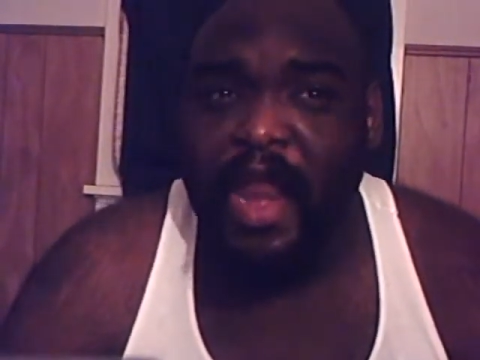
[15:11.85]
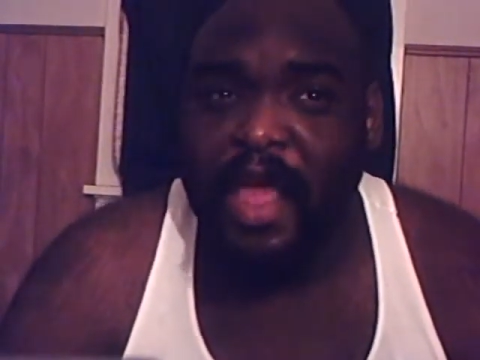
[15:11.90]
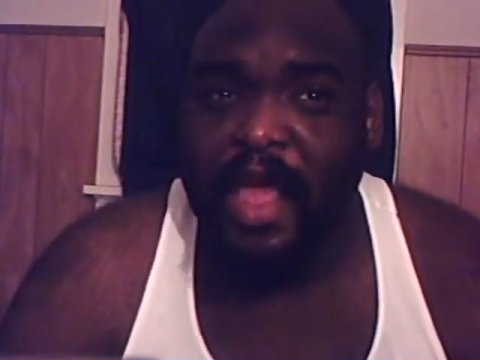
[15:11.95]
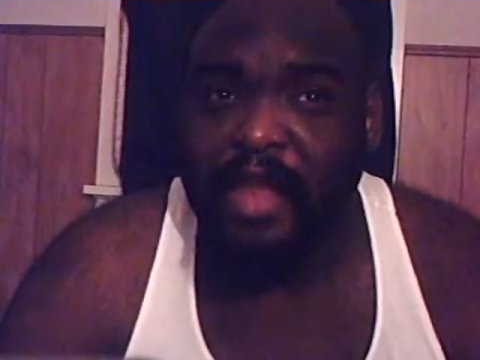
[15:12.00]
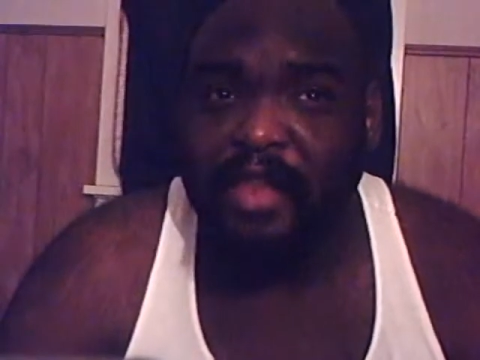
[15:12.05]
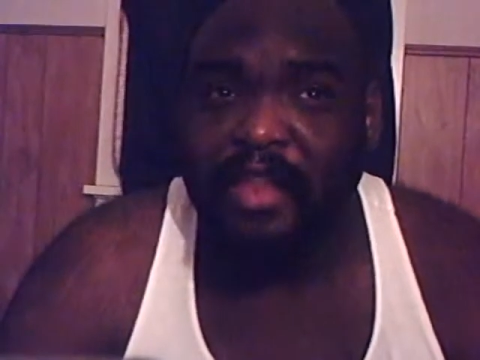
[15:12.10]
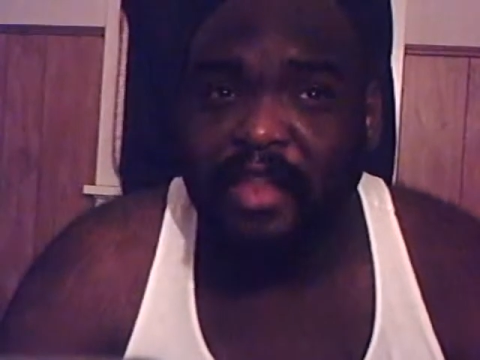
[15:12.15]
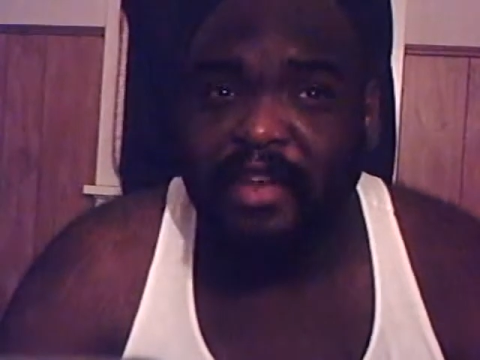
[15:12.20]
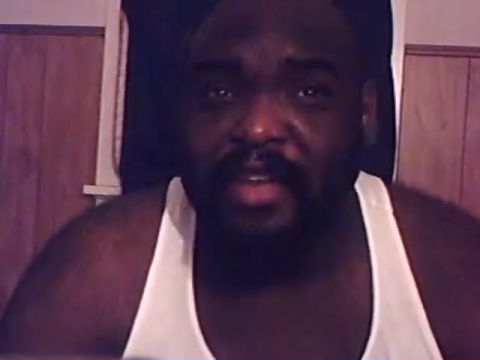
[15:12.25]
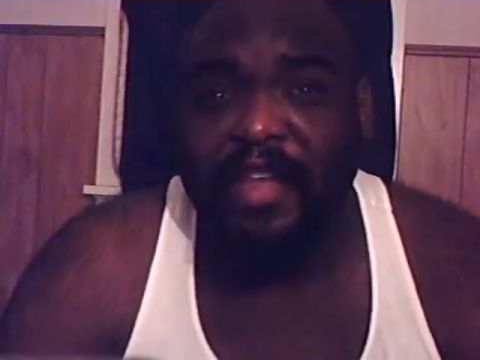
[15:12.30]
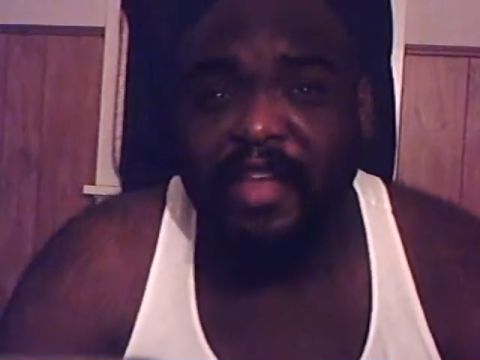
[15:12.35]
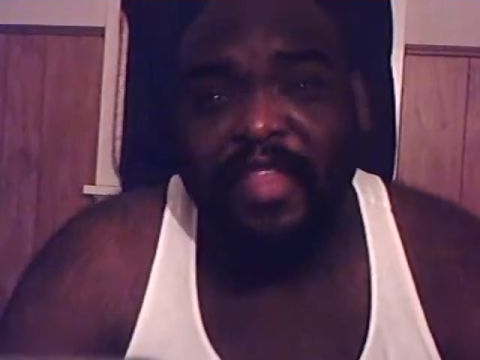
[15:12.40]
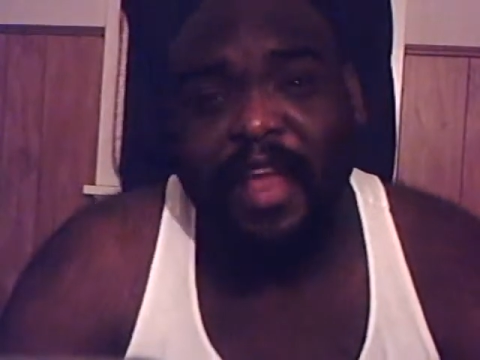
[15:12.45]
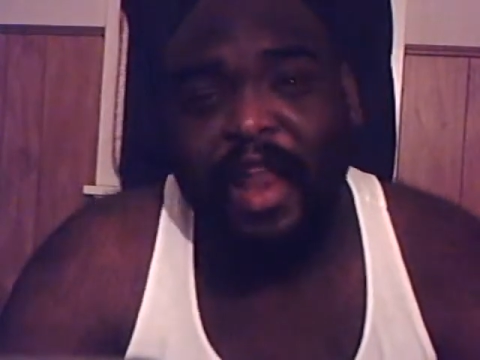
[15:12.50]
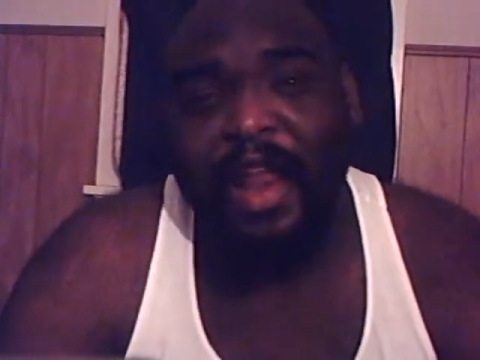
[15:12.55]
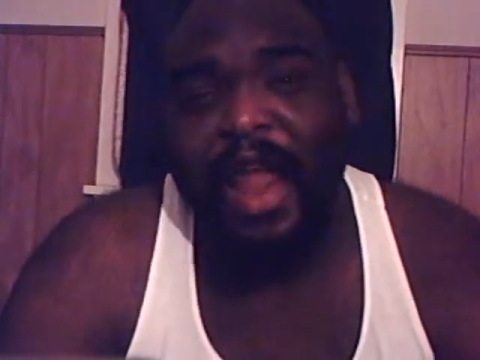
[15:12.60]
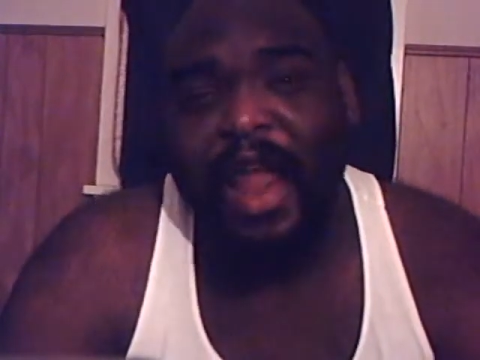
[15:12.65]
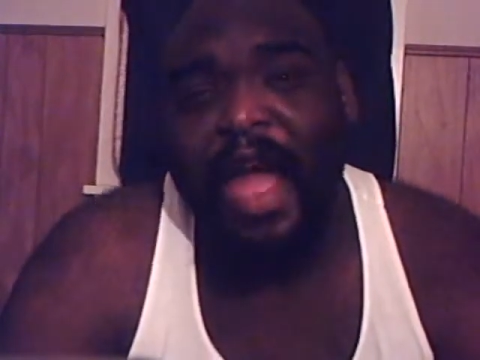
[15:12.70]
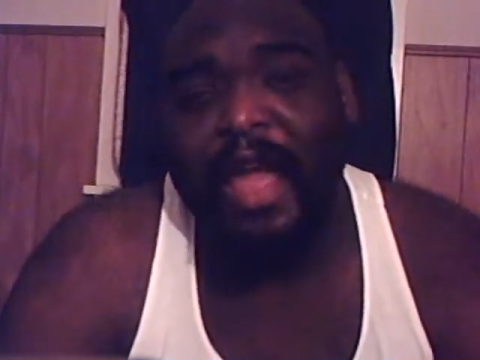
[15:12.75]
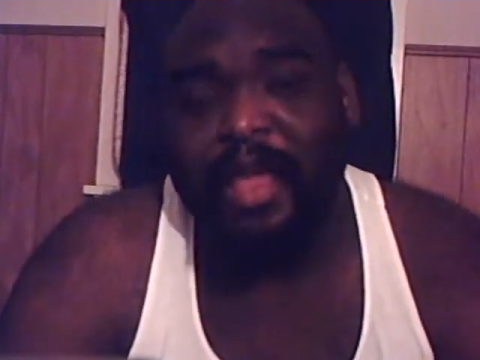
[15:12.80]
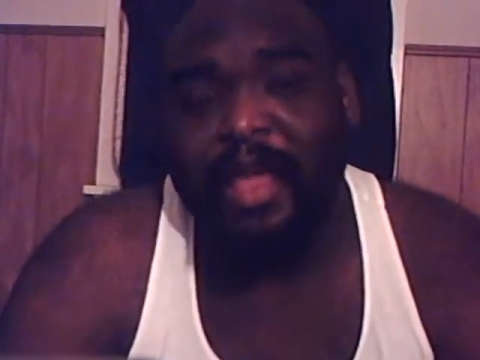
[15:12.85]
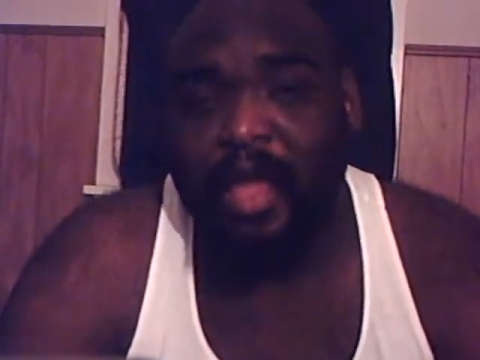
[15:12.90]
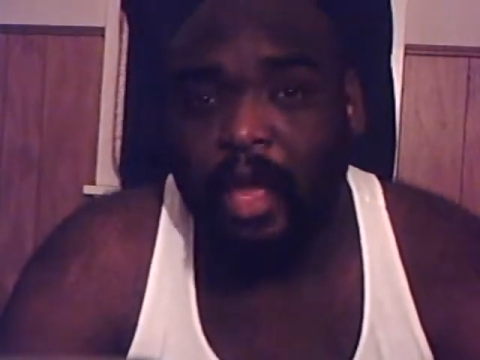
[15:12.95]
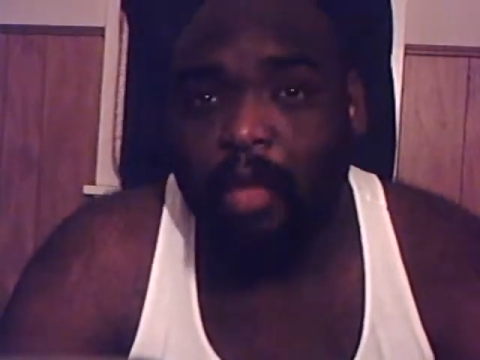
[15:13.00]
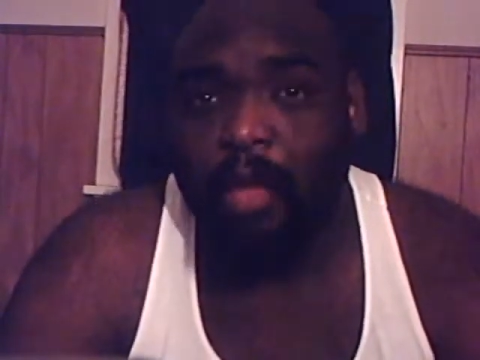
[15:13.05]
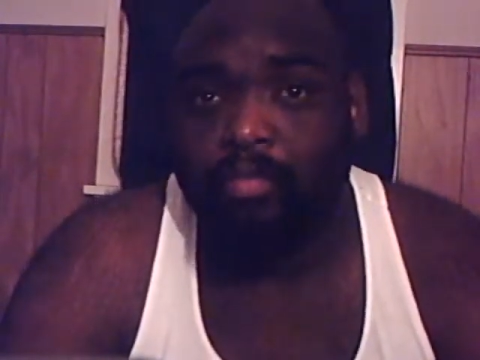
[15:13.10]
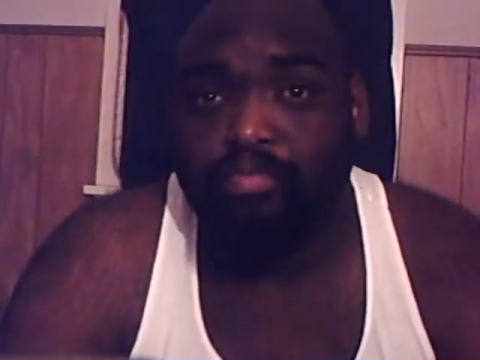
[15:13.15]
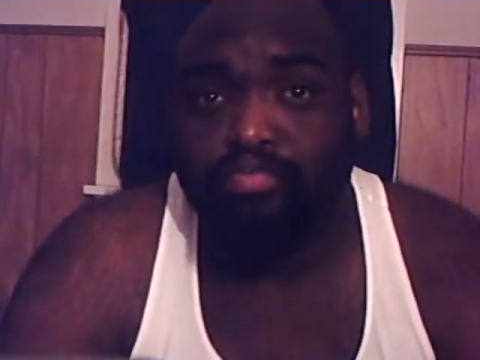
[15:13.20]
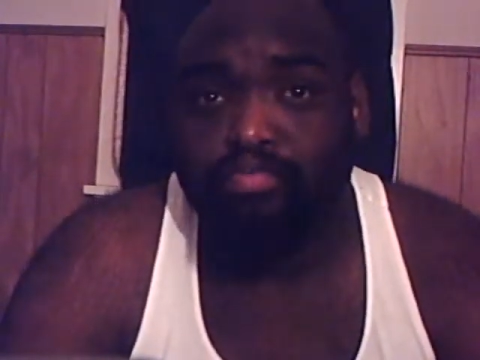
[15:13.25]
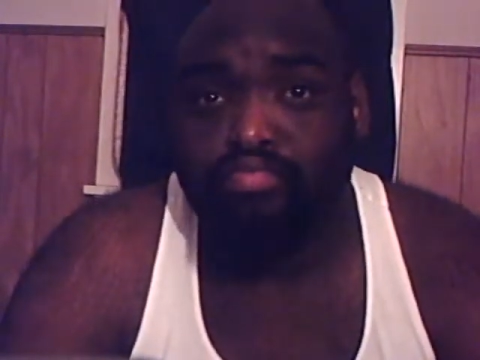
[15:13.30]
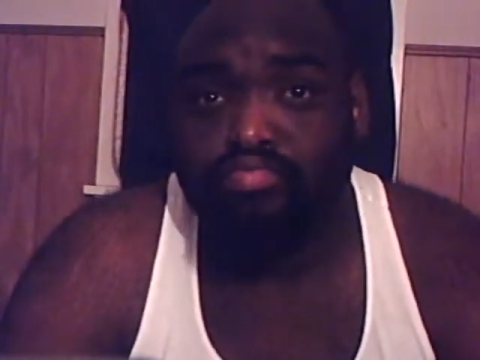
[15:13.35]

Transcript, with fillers: it isn't to their liking.